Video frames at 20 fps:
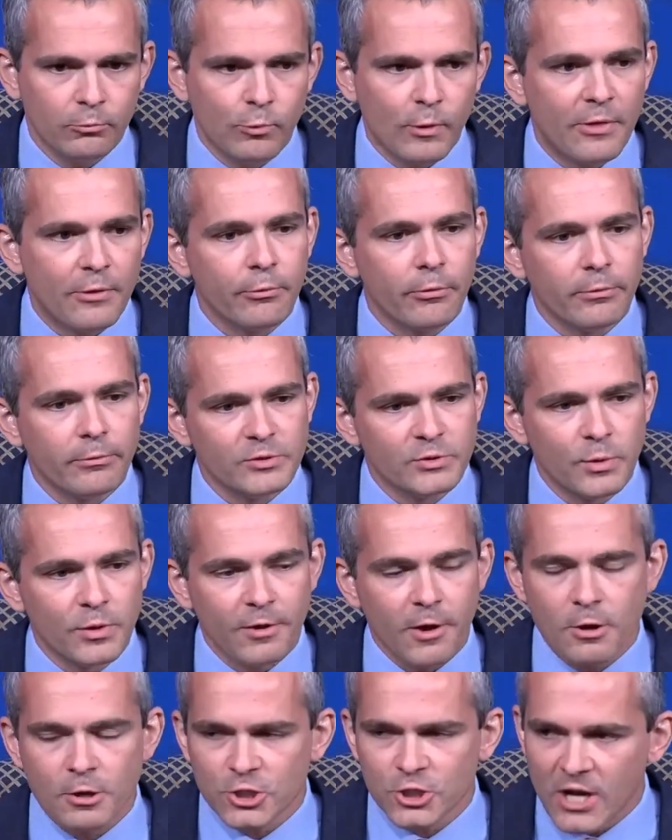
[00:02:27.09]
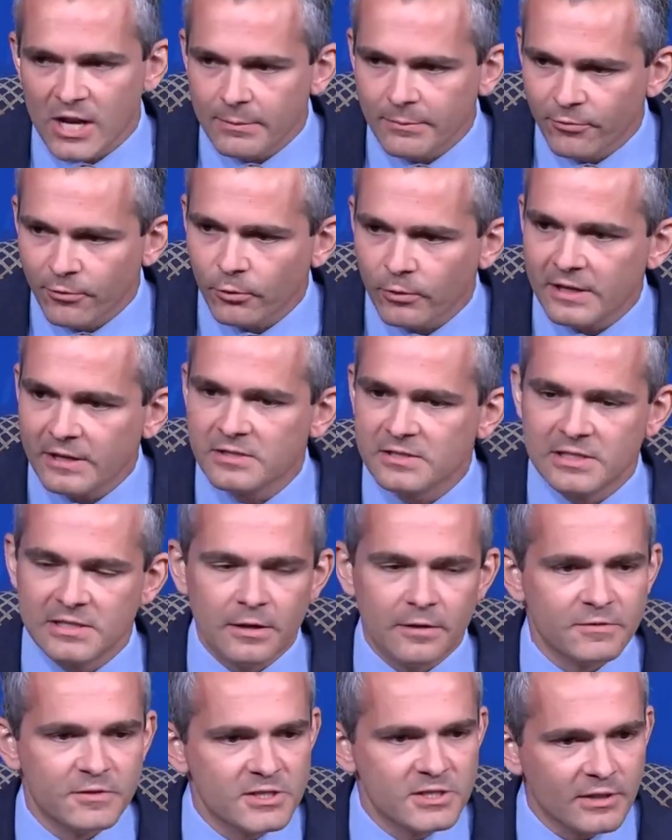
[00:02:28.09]
Whether it was with our shameful
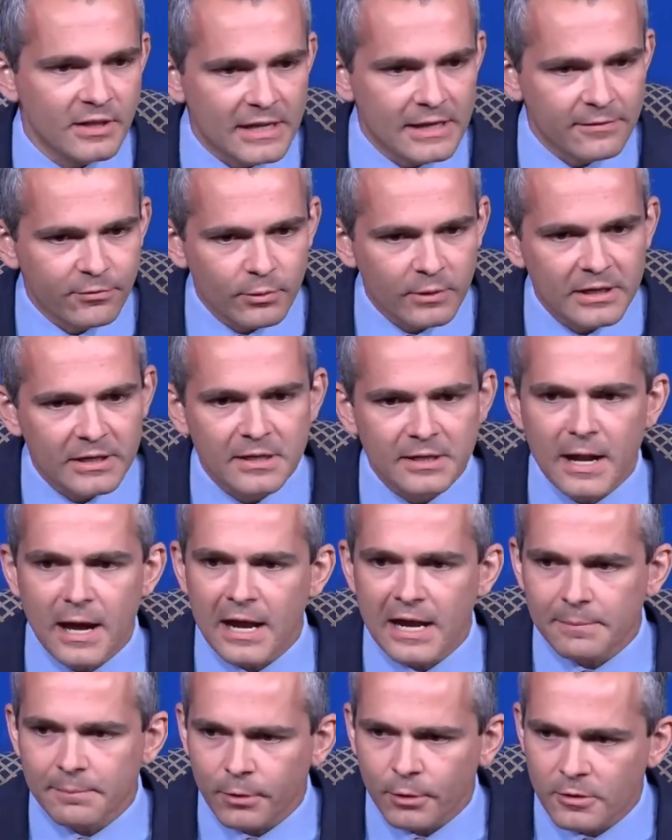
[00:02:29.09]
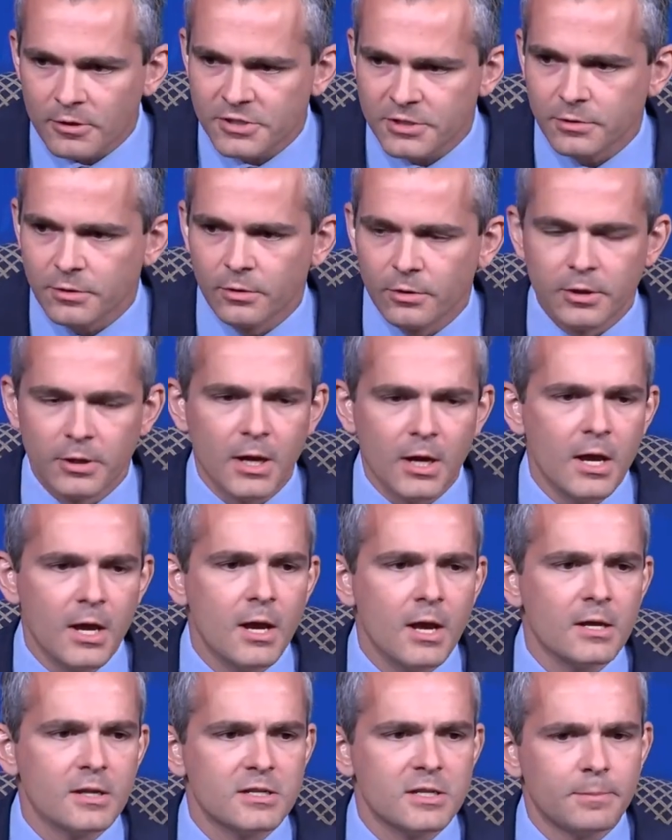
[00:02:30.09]
legacy of slavery, denying personhood
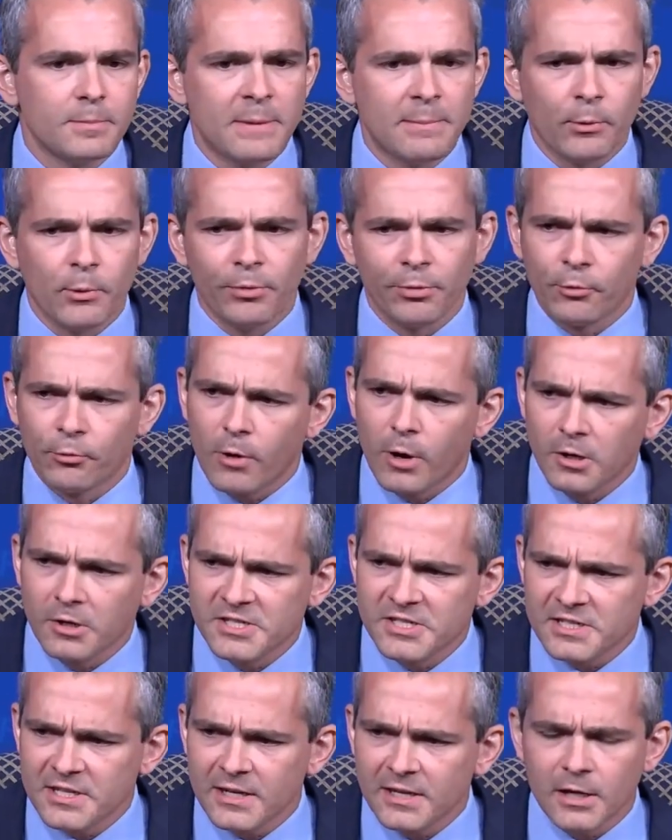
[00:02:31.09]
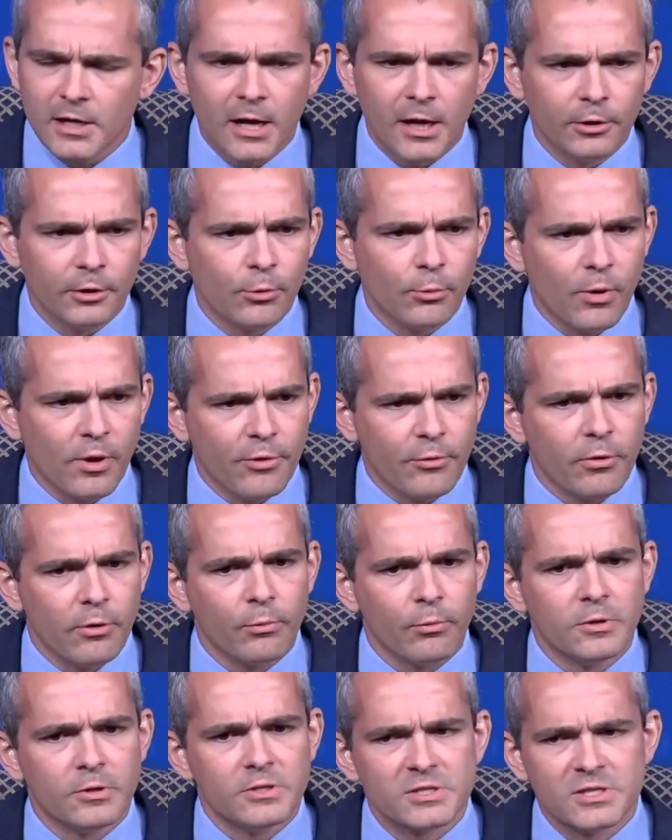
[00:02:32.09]
to people with the wrong skin color, whether
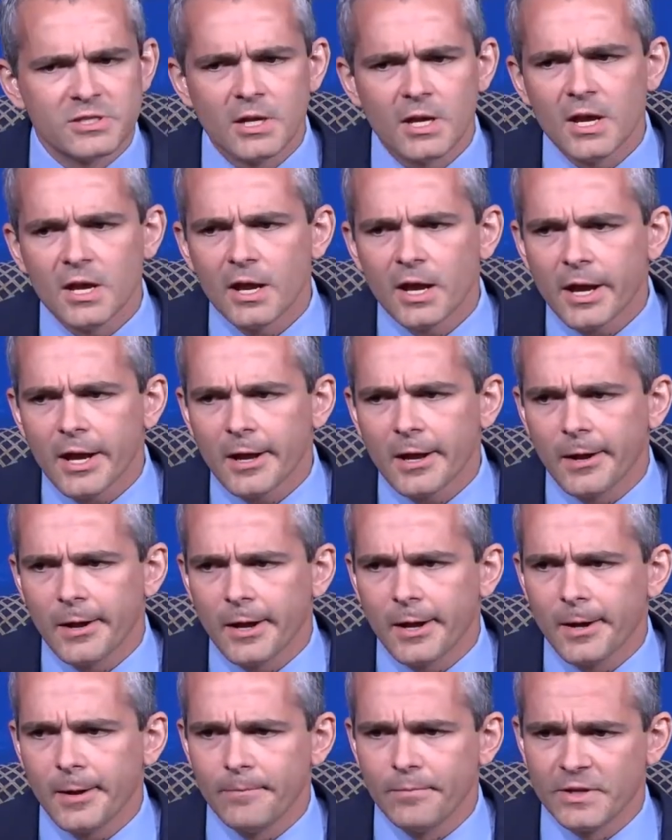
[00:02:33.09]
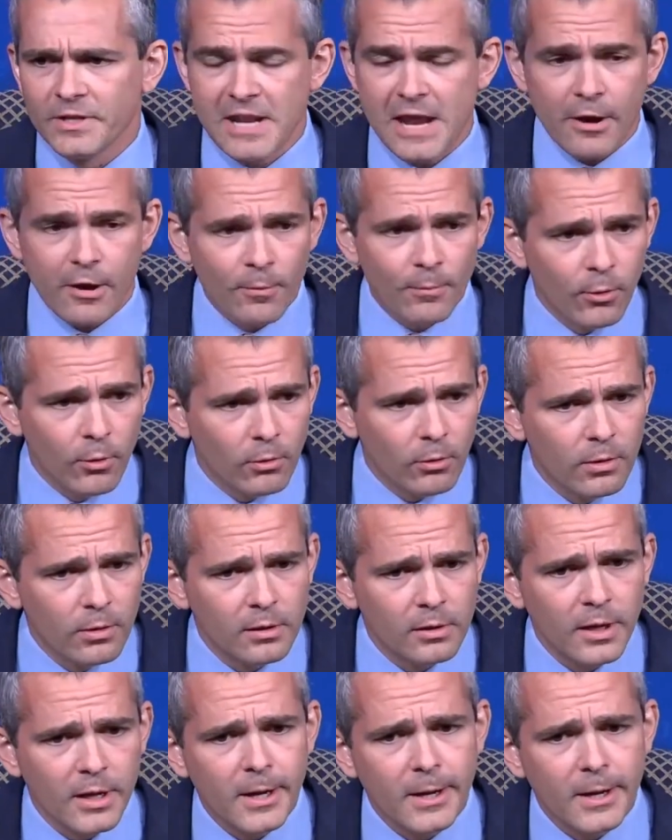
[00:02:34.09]
it was the terrible